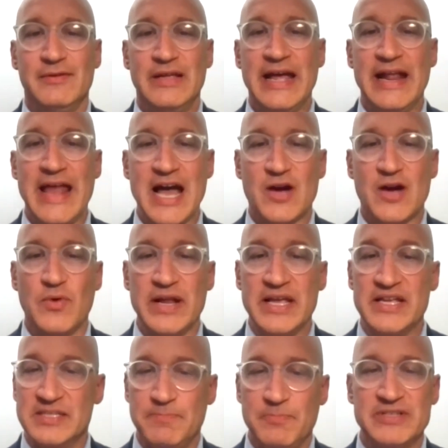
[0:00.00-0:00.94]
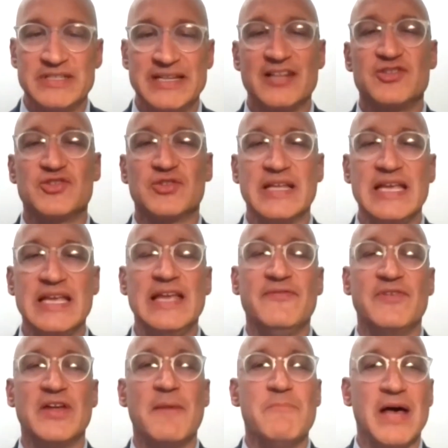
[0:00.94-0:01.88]
in equities, potentially
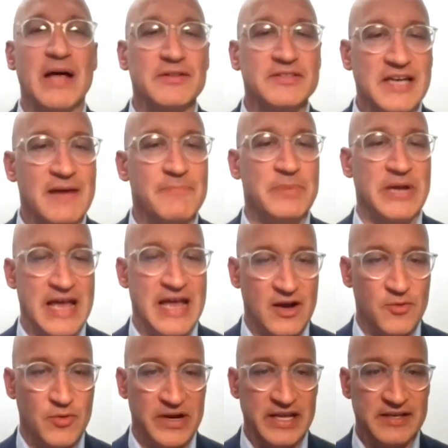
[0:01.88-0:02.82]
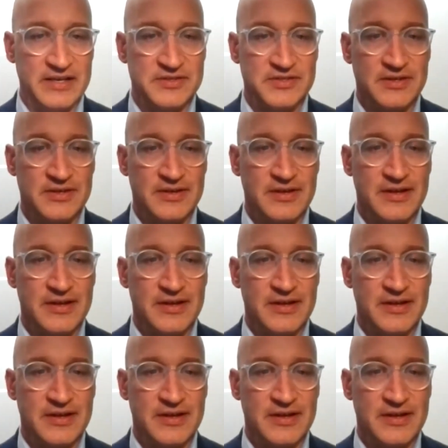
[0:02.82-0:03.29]
even a melt up in equities.